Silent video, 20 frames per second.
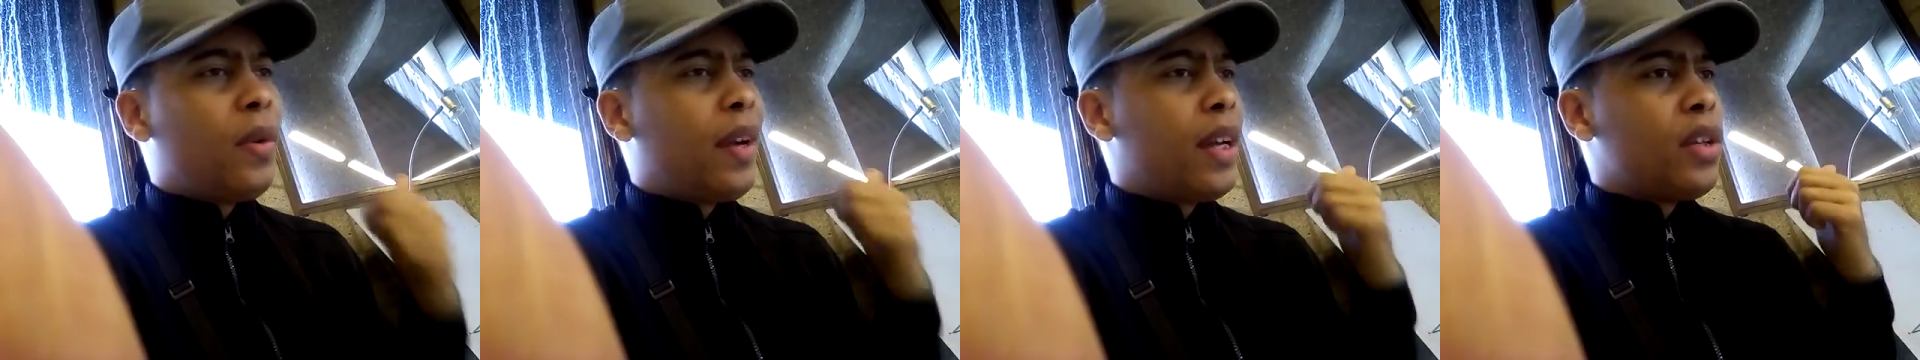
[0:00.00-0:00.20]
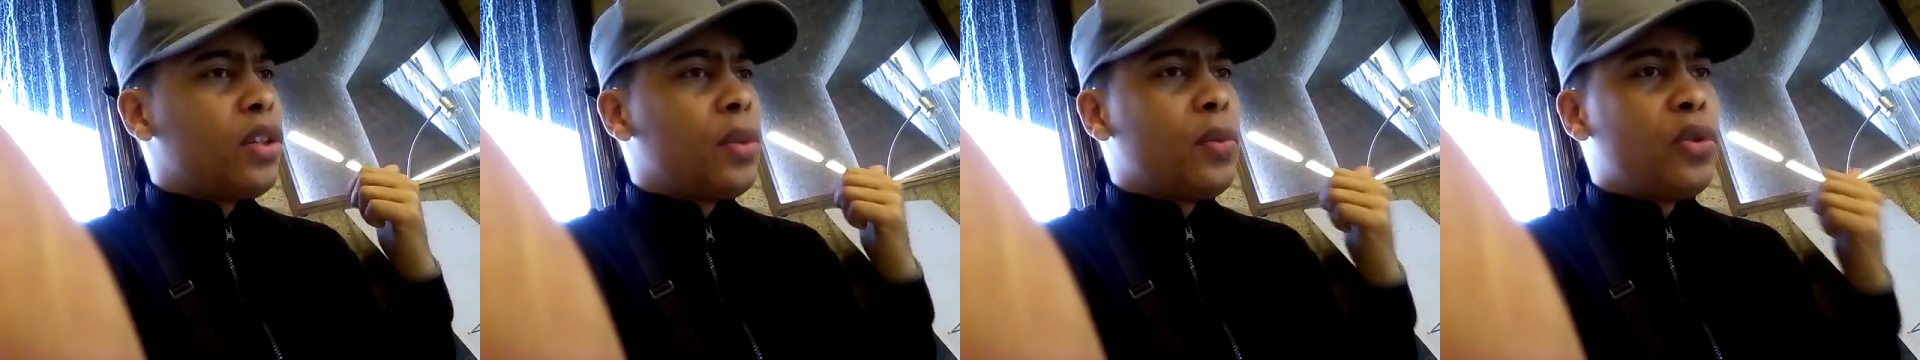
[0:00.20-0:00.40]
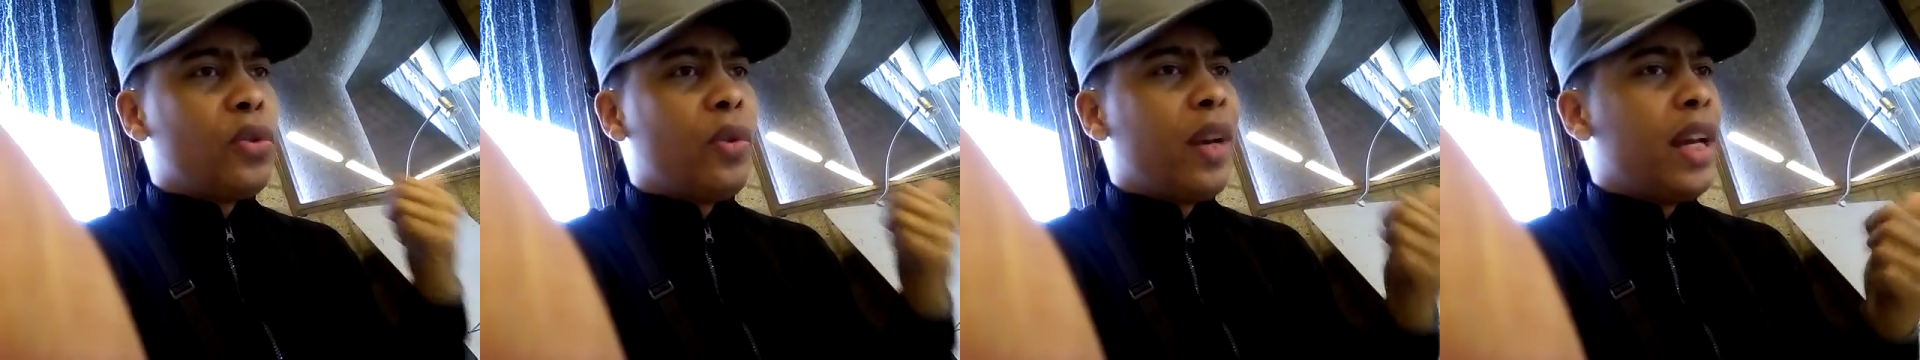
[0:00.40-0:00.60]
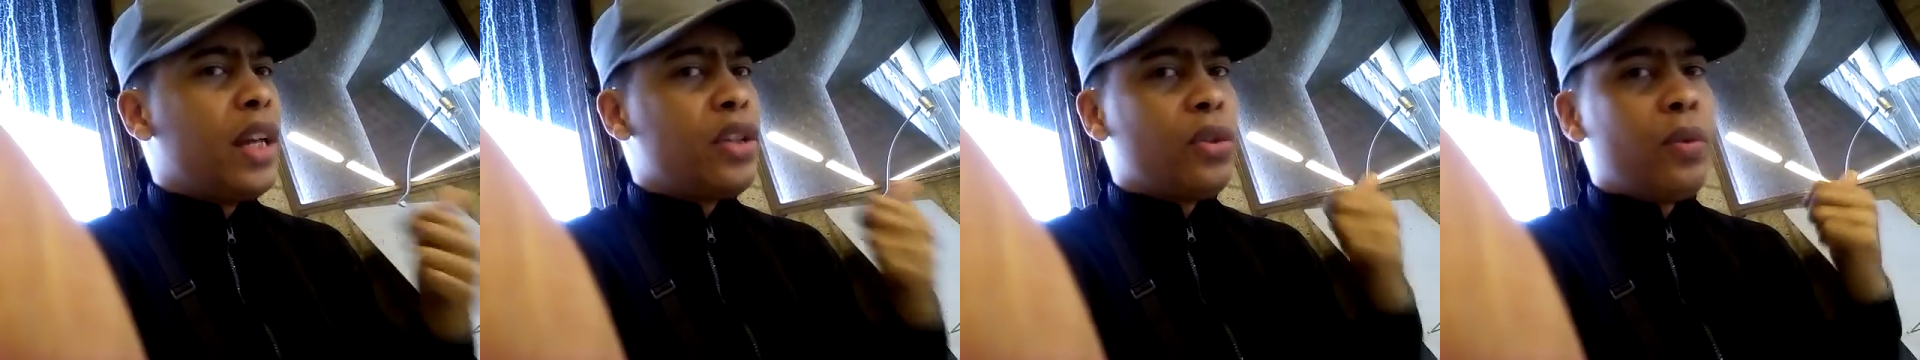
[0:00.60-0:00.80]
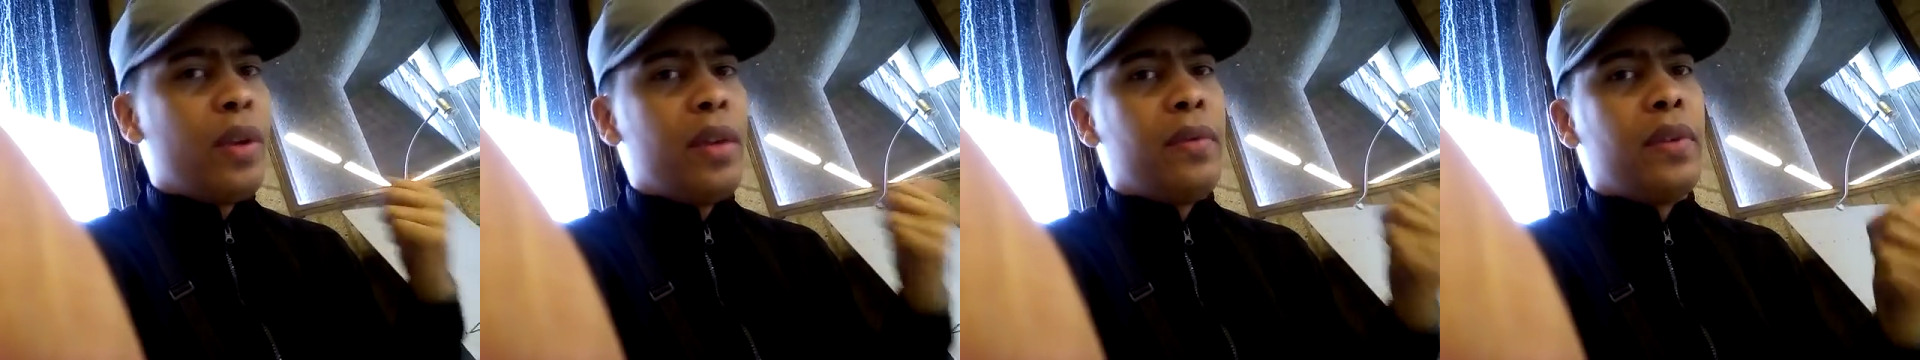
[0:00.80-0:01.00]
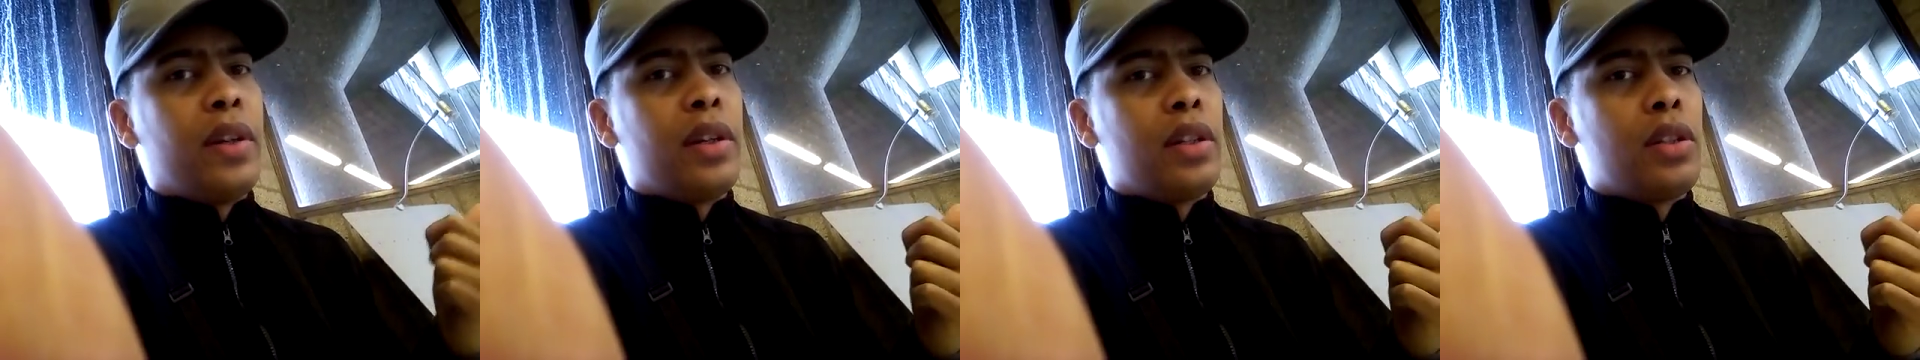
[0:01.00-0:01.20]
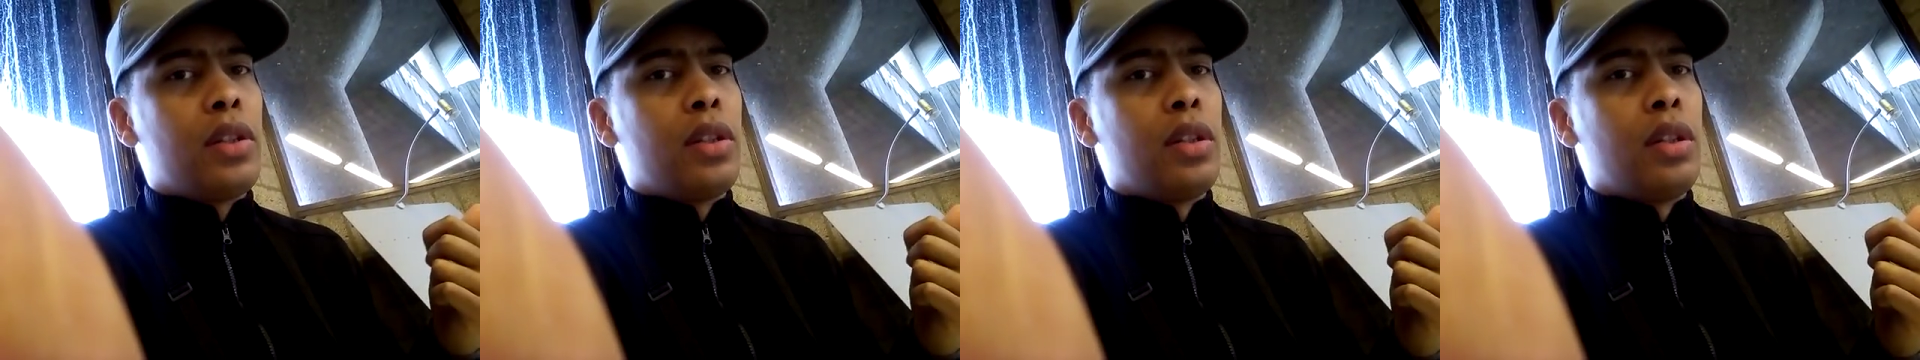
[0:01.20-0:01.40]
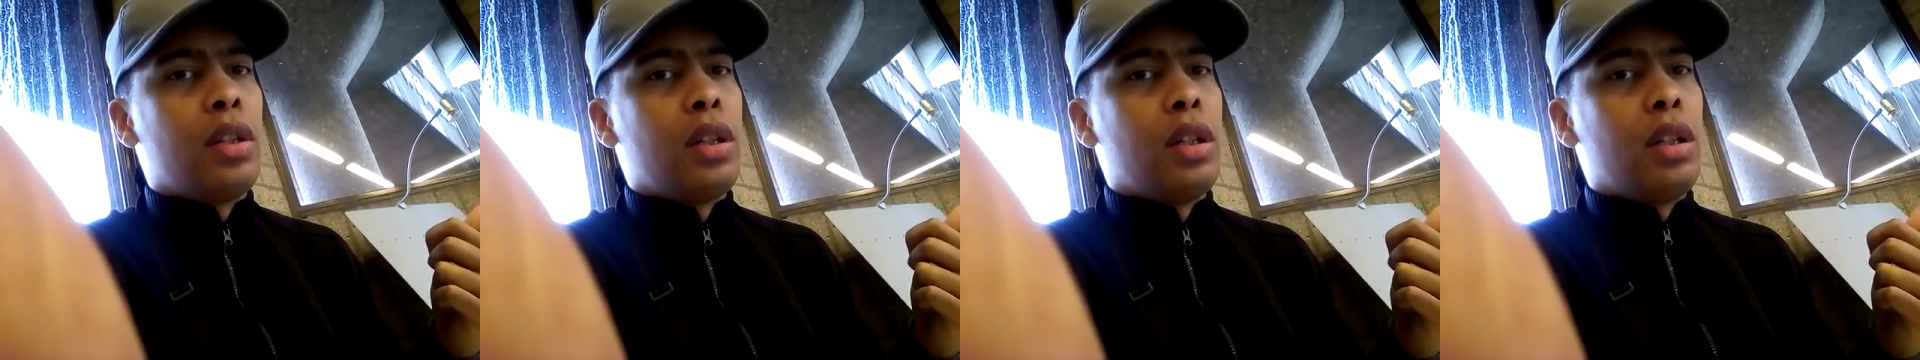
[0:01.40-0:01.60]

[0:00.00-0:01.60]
quite some trees, rivers,